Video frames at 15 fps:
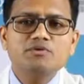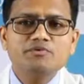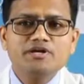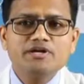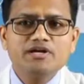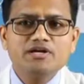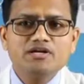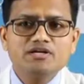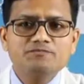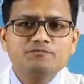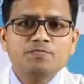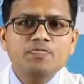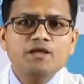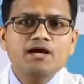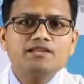is warm for
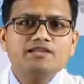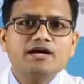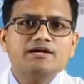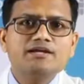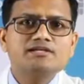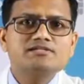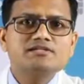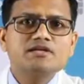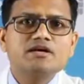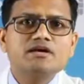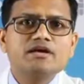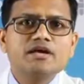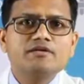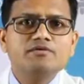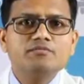them immediately,
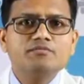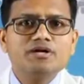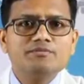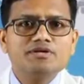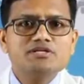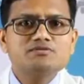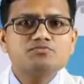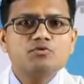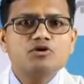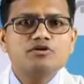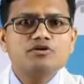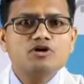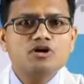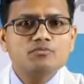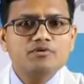and that is
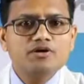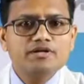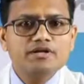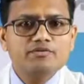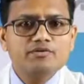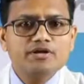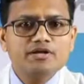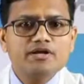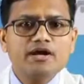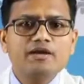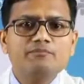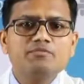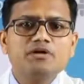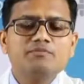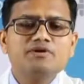if the baby is born
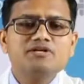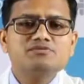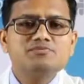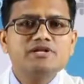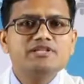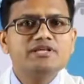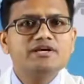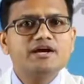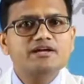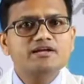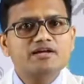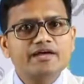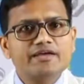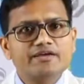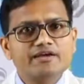normal delivery
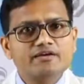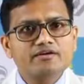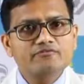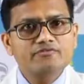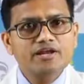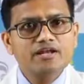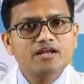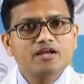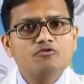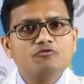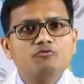and baby is breathing and